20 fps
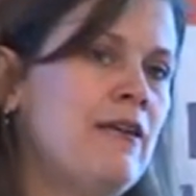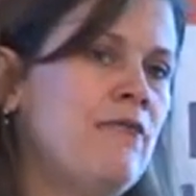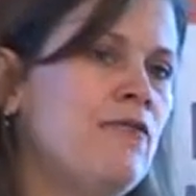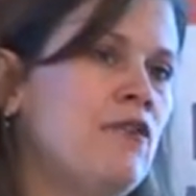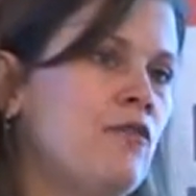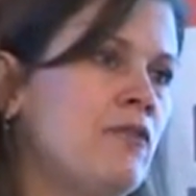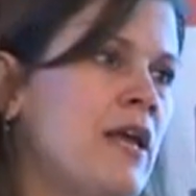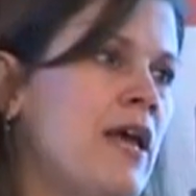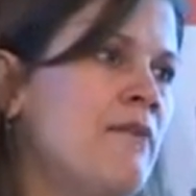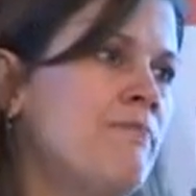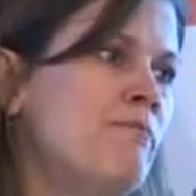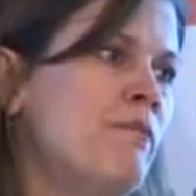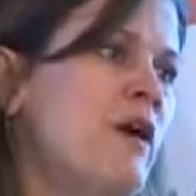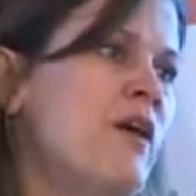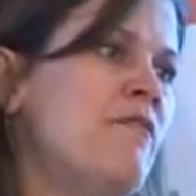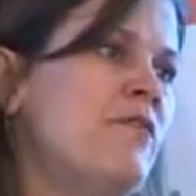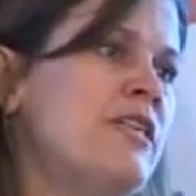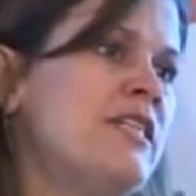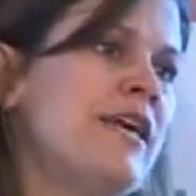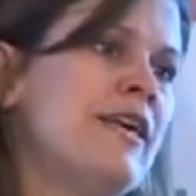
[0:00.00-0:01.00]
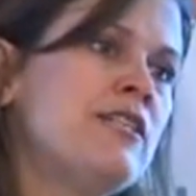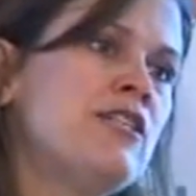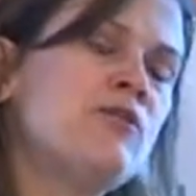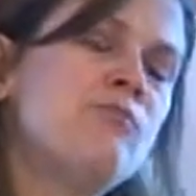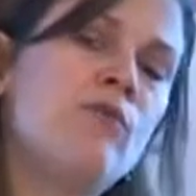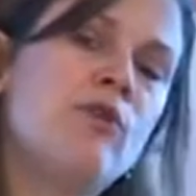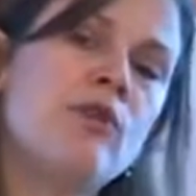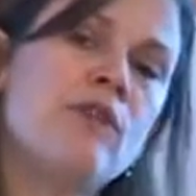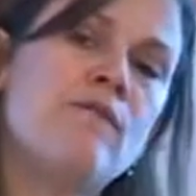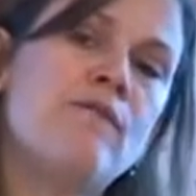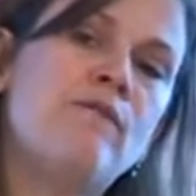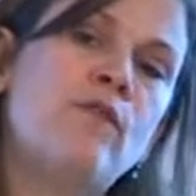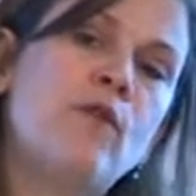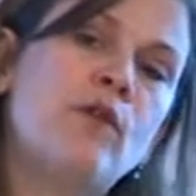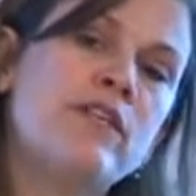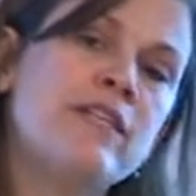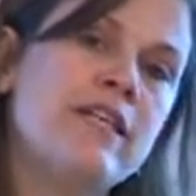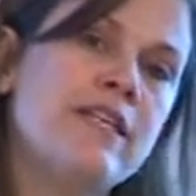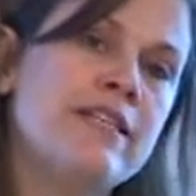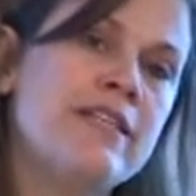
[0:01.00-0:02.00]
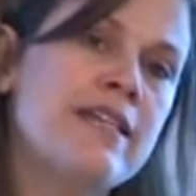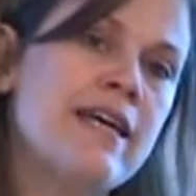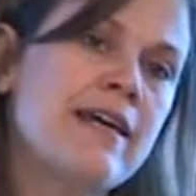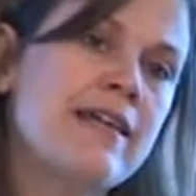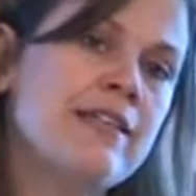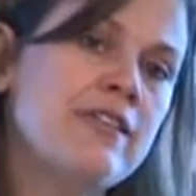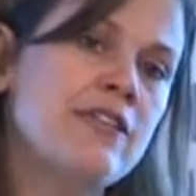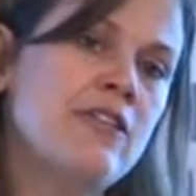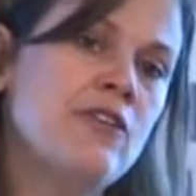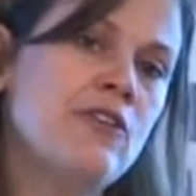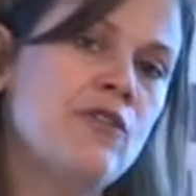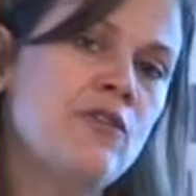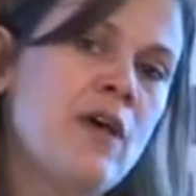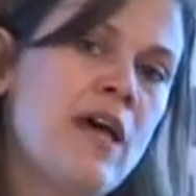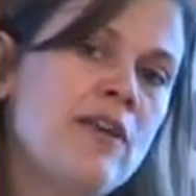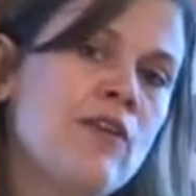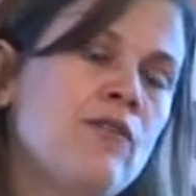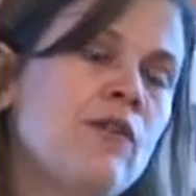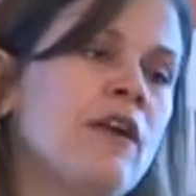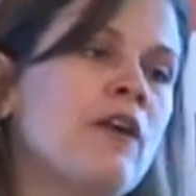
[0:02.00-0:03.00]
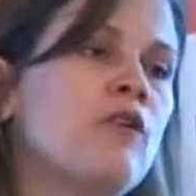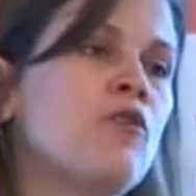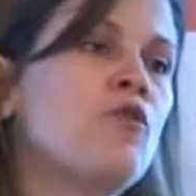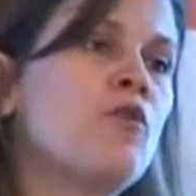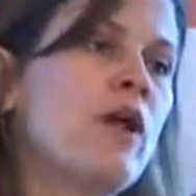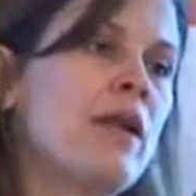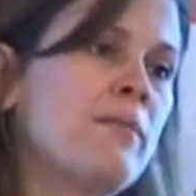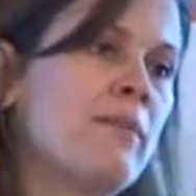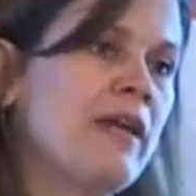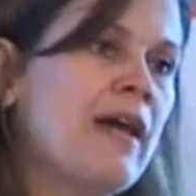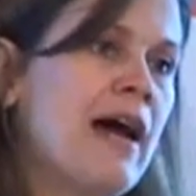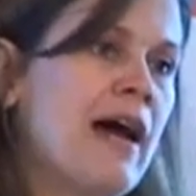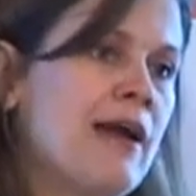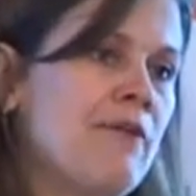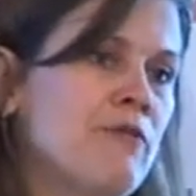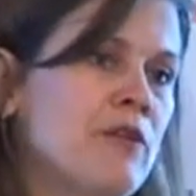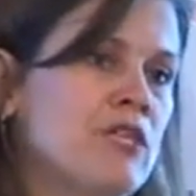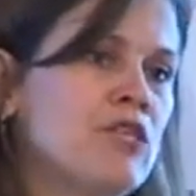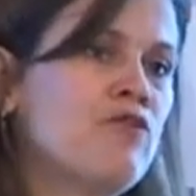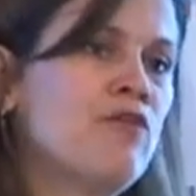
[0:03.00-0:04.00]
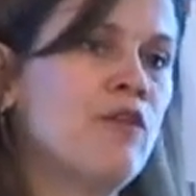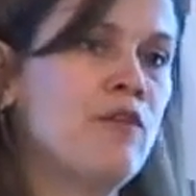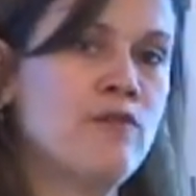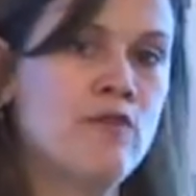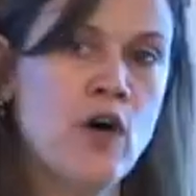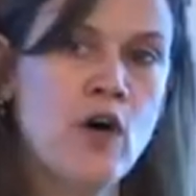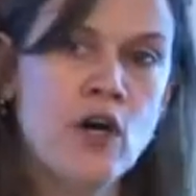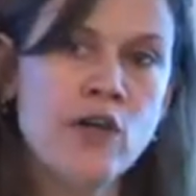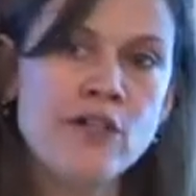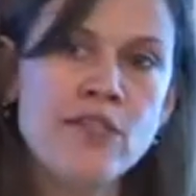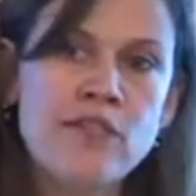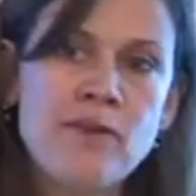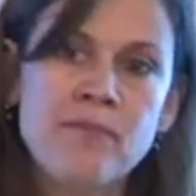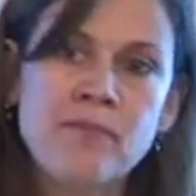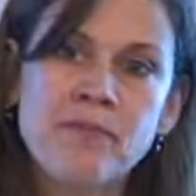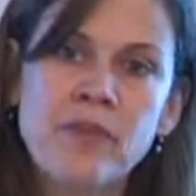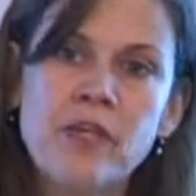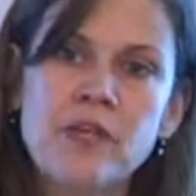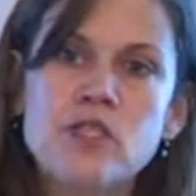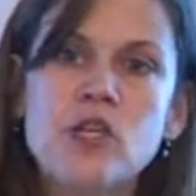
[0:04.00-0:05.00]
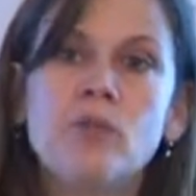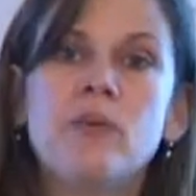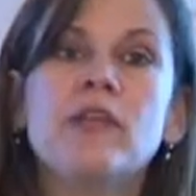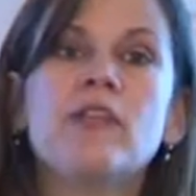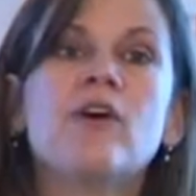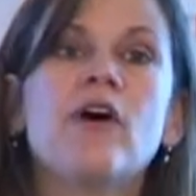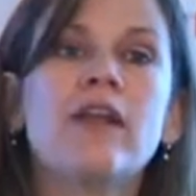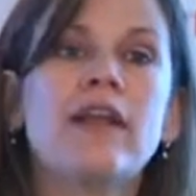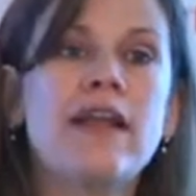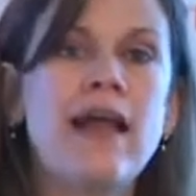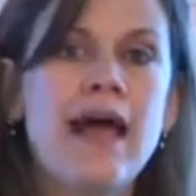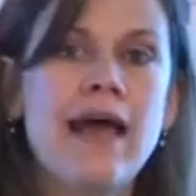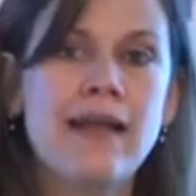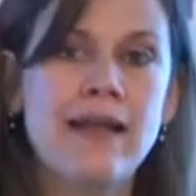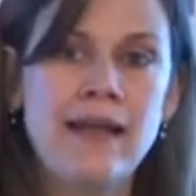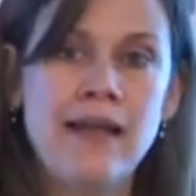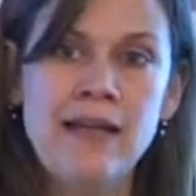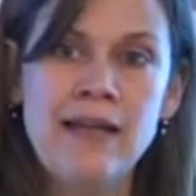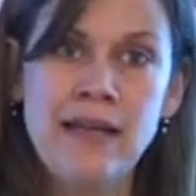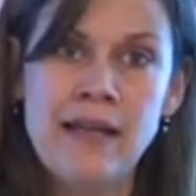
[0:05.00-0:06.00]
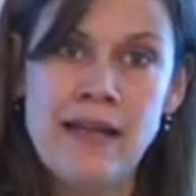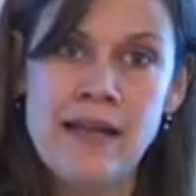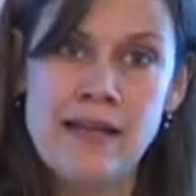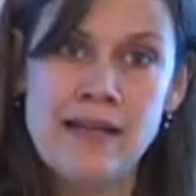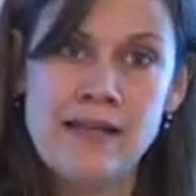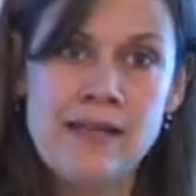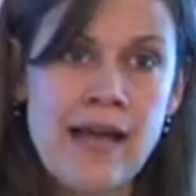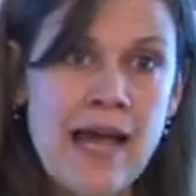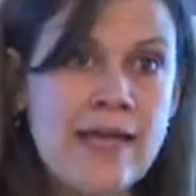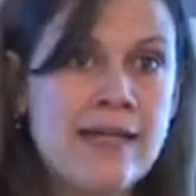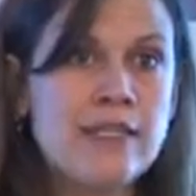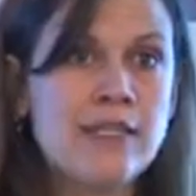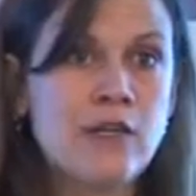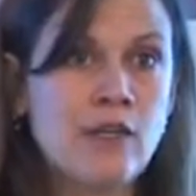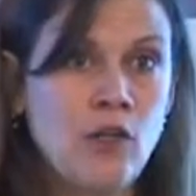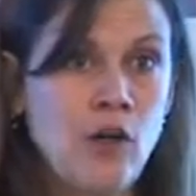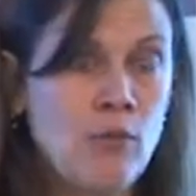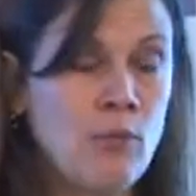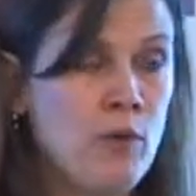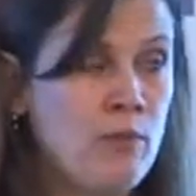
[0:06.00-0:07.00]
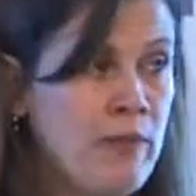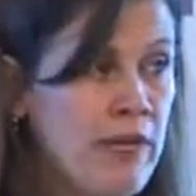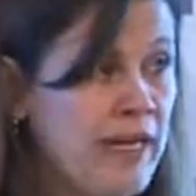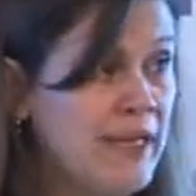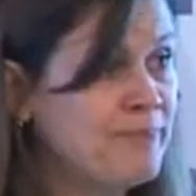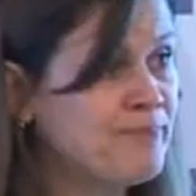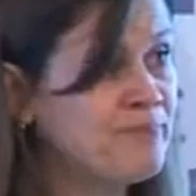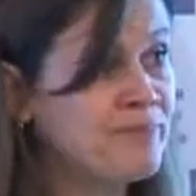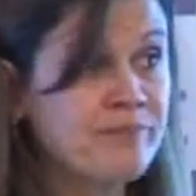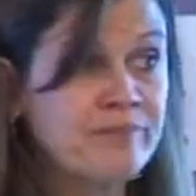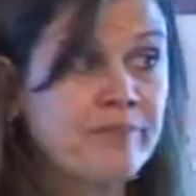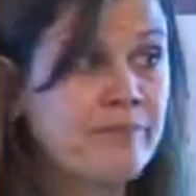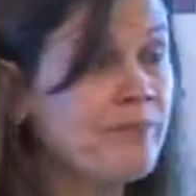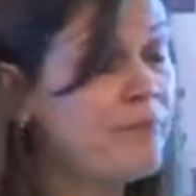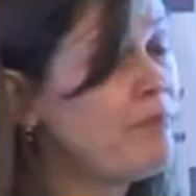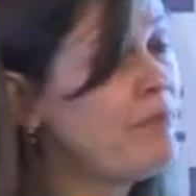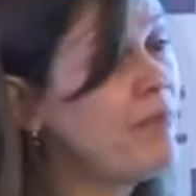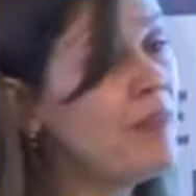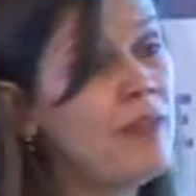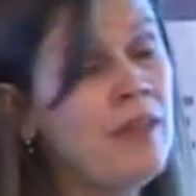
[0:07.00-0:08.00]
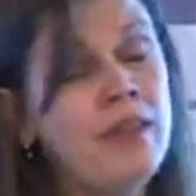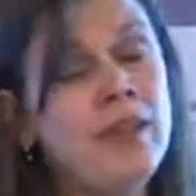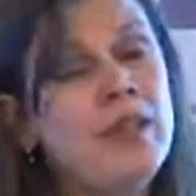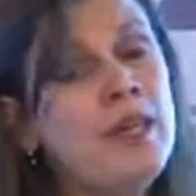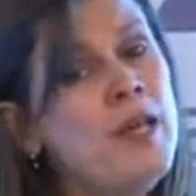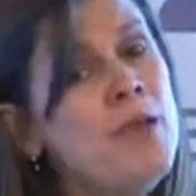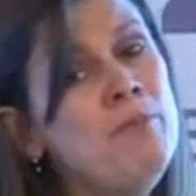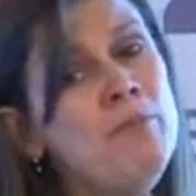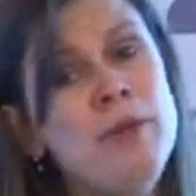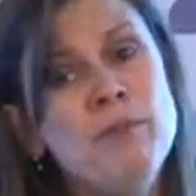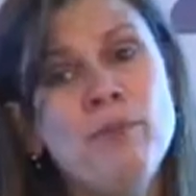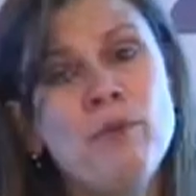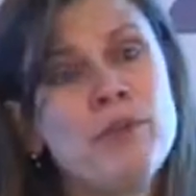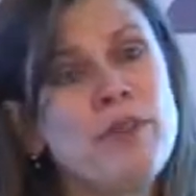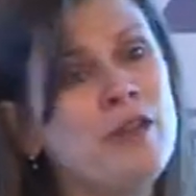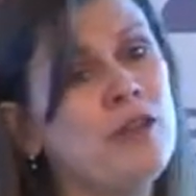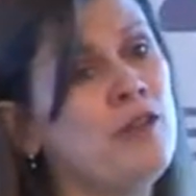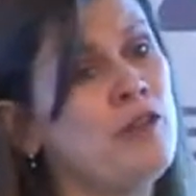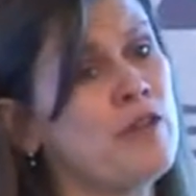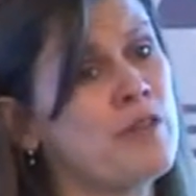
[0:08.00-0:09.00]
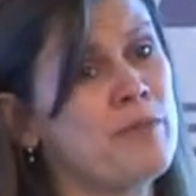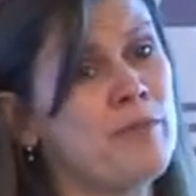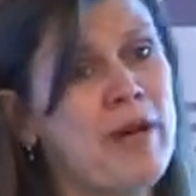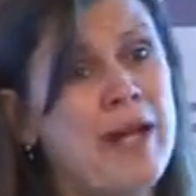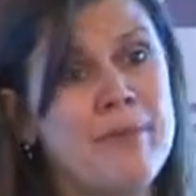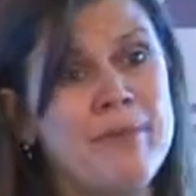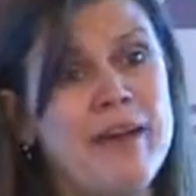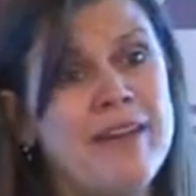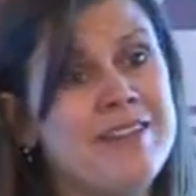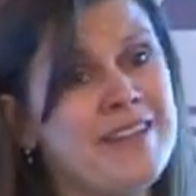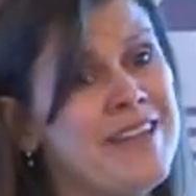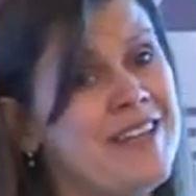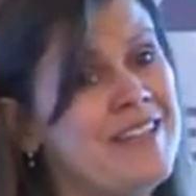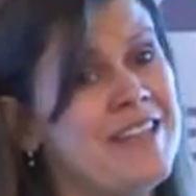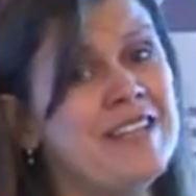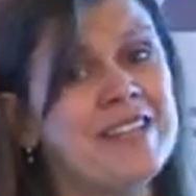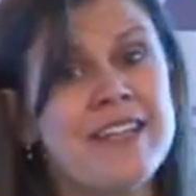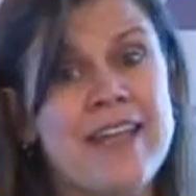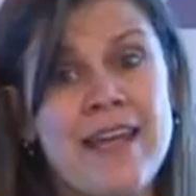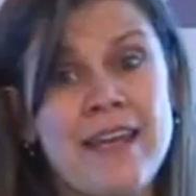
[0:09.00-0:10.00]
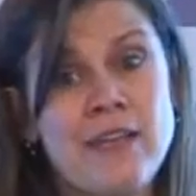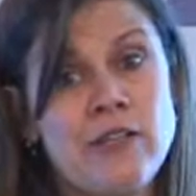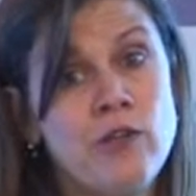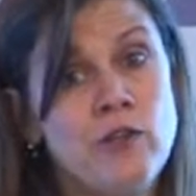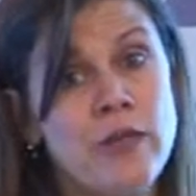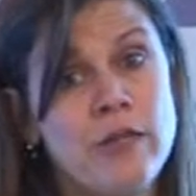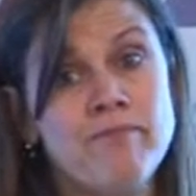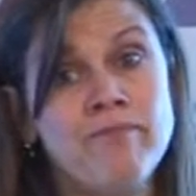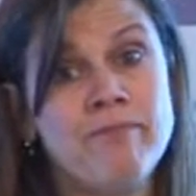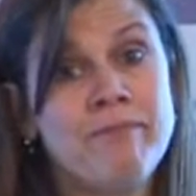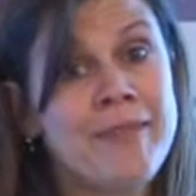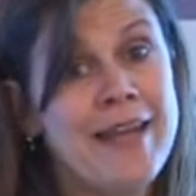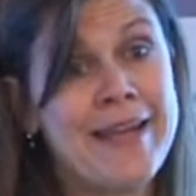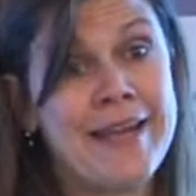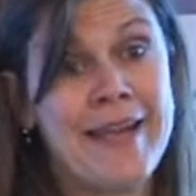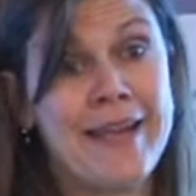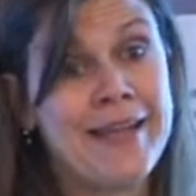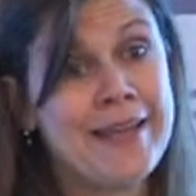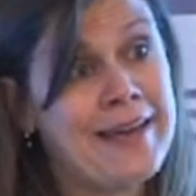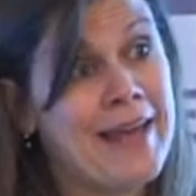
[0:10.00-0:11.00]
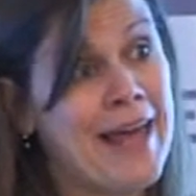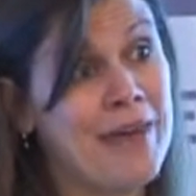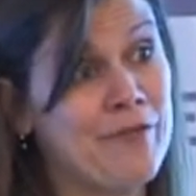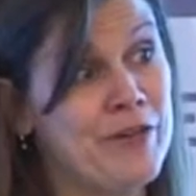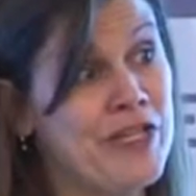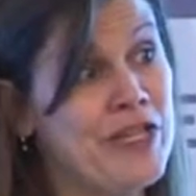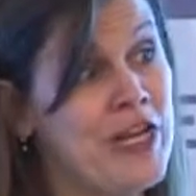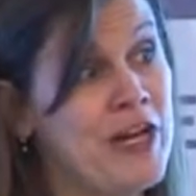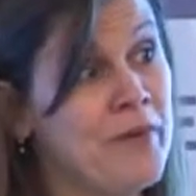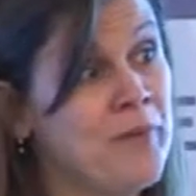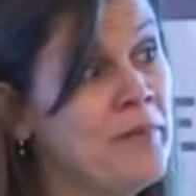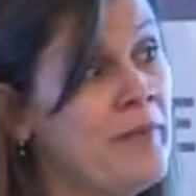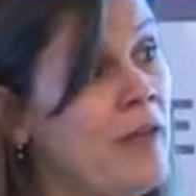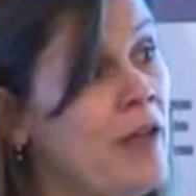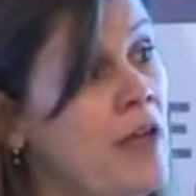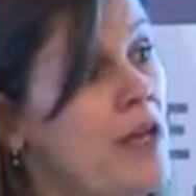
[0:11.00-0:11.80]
If it takes you more than 14 seconds to do that, you're at incredibly high risk for falls. So we thought it had nice global meaning. People with inclusion body myositis just can't do it. They can't get out of a chair.